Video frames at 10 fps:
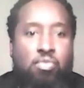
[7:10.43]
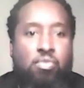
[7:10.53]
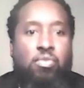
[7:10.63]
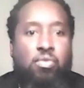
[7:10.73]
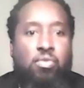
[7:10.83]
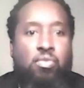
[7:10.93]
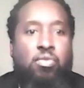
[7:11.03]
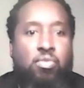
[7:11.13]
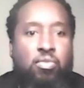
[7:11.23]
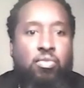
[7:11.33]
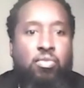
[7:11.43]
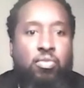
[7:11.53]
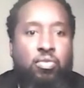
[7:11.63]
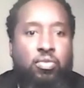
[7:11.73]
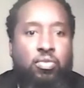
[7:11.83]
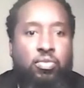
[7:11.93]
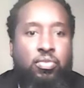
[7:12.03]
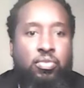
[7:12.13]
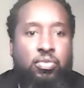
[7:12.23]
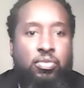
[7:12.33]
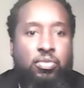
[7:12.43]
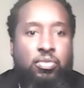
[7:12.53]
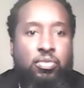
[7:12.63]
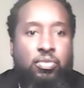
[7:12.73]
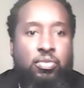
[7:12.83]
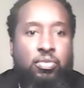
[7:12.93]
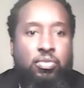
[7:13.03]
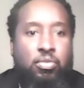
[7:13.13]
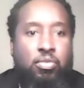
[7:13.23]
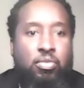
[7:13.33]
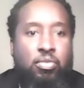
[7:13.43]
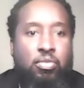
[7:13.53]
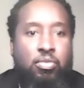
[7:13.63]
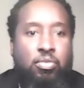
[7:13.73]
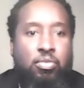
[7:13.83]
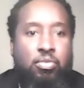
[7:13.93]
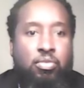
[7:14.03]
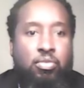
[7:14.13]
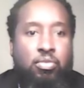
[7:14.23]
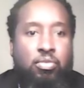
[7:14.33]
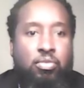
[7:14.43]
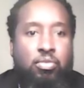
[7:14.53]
(not speaking)